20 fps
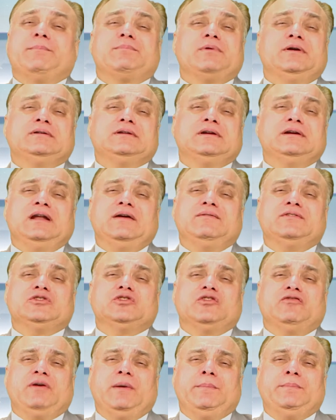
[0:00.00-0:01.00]
April till
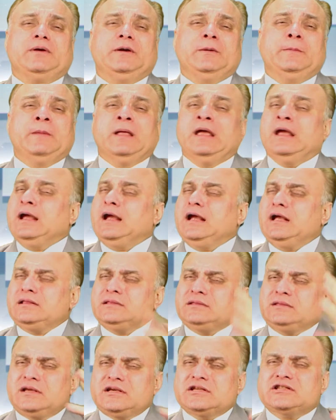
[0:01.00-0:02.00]
11th of April.
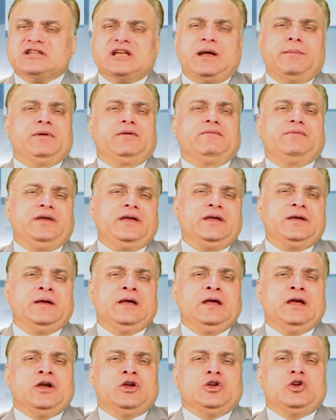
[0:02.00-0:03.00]
In this coming week,
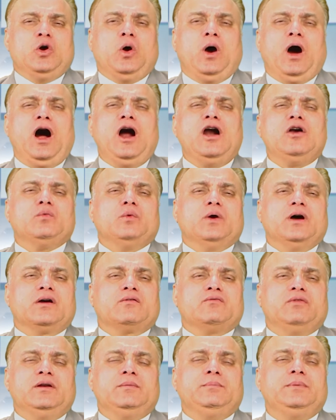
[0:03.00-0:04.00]
your hard
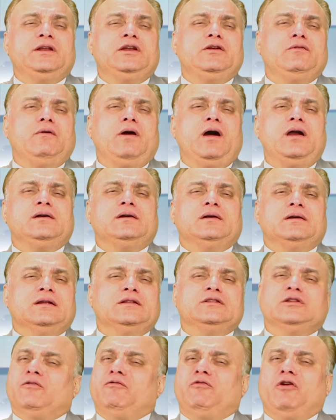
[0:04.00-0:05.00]
work will be rewarded
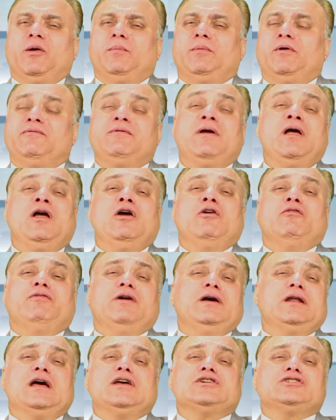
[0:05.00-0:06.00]
in the form of
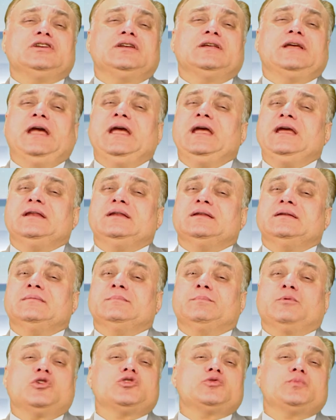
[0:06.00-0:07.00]
financial gain,
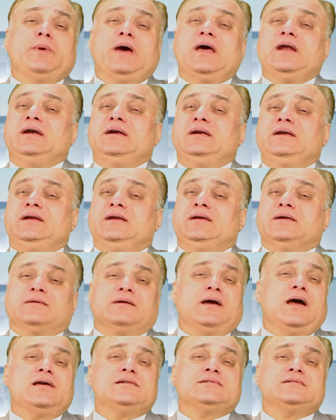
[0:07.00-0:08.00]
prosperity,
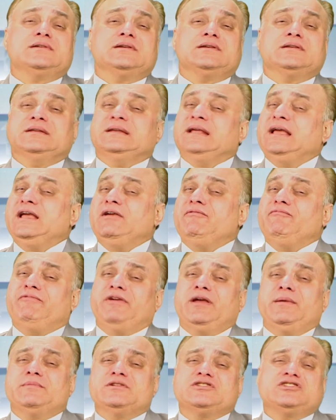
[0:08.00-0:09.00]
rising, name,
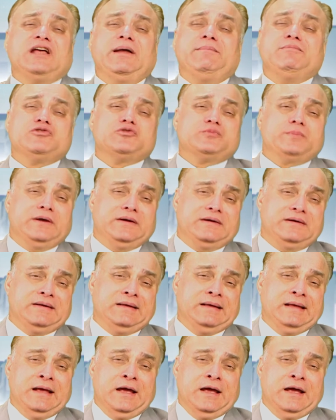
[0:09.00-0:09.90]
fame, establishment.